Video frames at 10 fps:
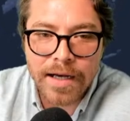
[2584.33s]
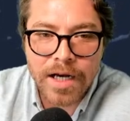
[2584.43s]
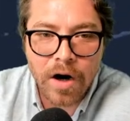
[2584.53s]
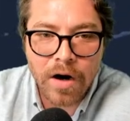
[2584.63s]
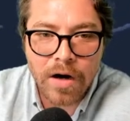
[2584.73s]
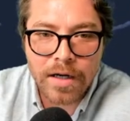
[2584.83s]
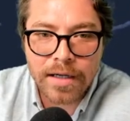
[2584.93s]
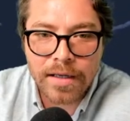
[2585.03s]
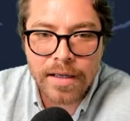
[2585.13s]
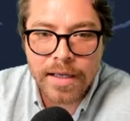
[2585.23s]
Kong.
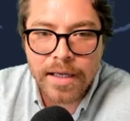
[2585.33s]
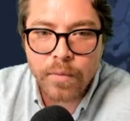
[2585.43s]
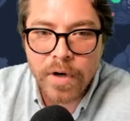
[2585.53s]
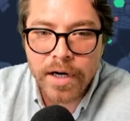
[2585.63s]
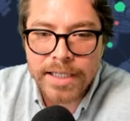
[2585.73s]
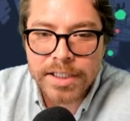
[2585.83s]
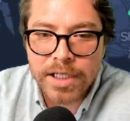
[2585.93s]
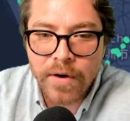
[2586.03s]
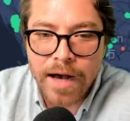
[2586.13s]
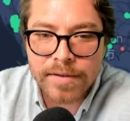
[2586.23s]
We're going to actually
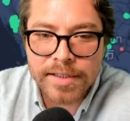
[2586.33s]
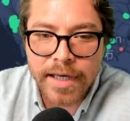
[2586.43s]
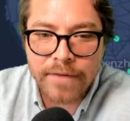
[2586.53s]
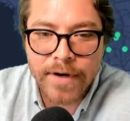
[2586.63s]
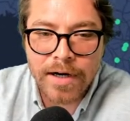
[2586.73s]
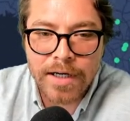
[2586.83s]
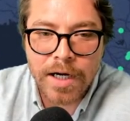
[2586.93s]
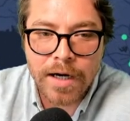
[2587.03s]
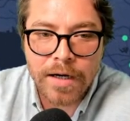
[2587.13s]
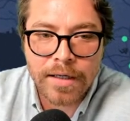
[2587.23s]
go outside of Hong
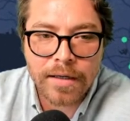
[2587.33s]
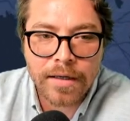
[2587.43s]
Kong.